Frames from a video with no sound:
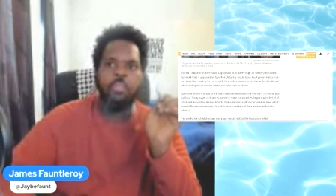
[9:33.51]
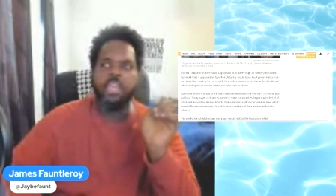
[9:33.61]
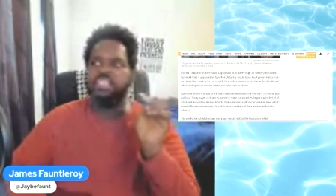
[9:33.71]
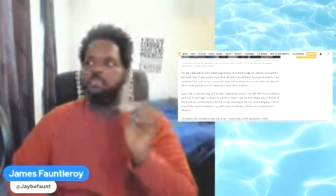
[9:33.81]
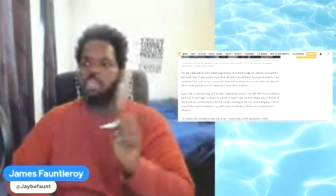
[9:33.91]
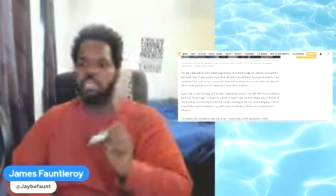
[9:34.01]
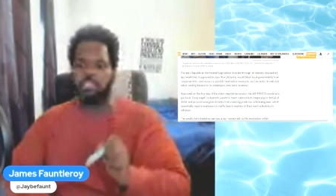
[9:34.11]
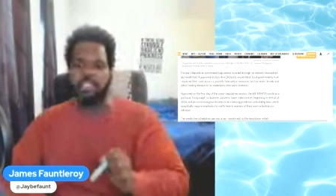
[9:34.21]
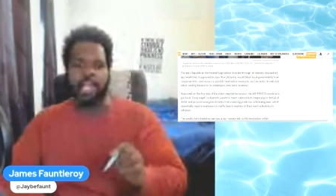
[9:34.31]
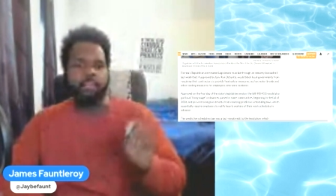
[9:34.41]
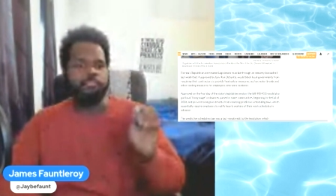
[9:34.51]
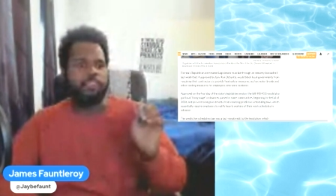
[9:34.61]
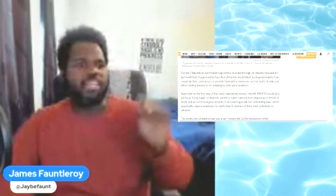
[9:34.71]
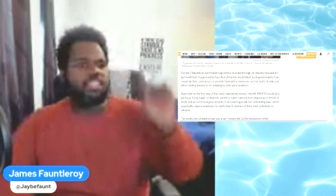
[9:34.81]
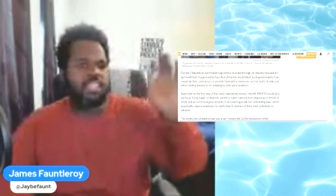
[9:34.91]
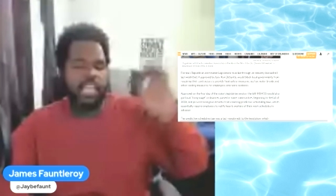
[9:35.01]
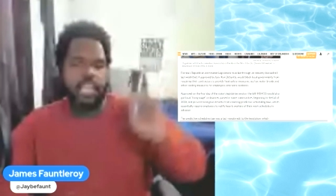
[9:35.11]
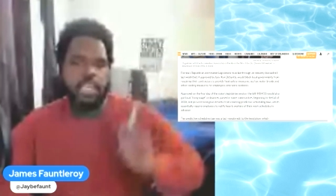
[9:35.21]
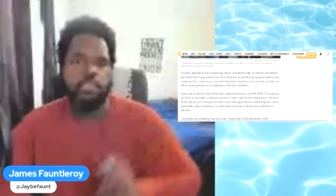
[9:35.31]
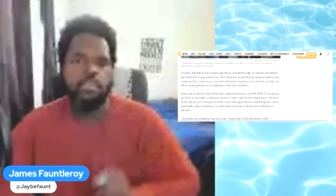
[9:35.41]
this means that let's
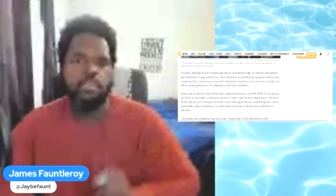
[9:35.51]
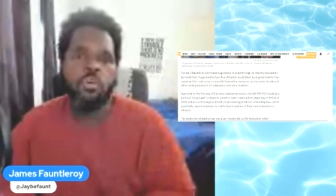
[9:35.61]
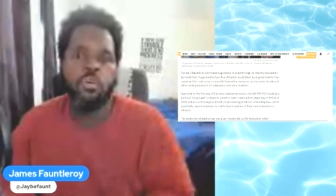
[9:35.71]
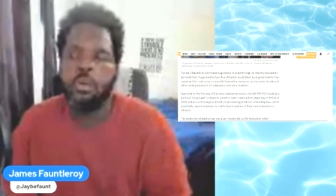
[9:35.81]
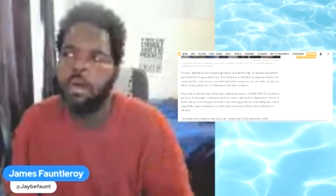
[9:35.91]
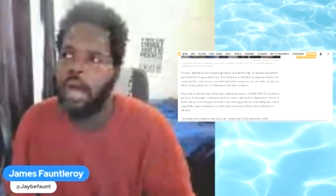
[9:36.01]
say you're